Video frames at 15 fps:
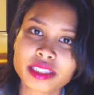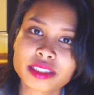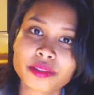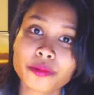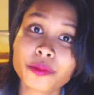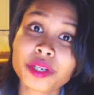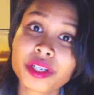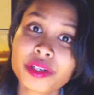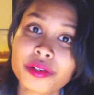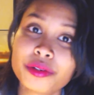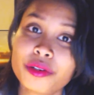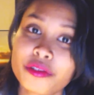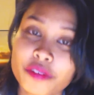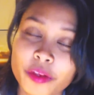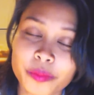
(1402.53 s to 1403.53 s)
as a
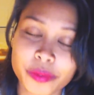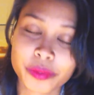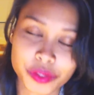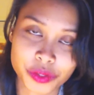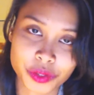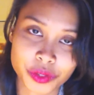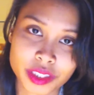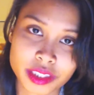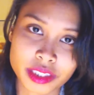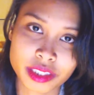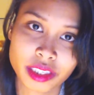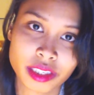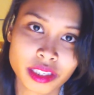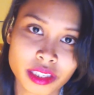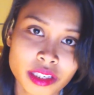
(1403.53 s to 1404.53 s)
window of
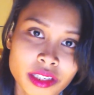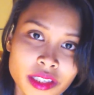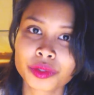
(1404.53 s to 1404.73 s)
opportunity